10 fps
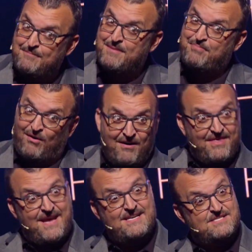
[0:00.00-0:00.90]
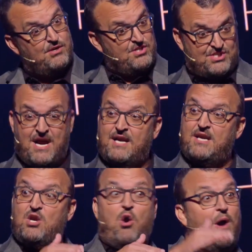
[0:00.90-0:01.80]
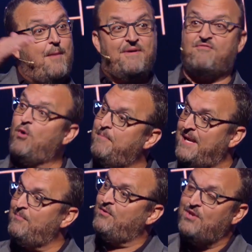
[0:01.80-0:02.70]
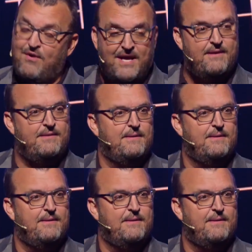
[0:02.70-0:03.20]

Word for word: but part of that is your stock can go up if more people do it.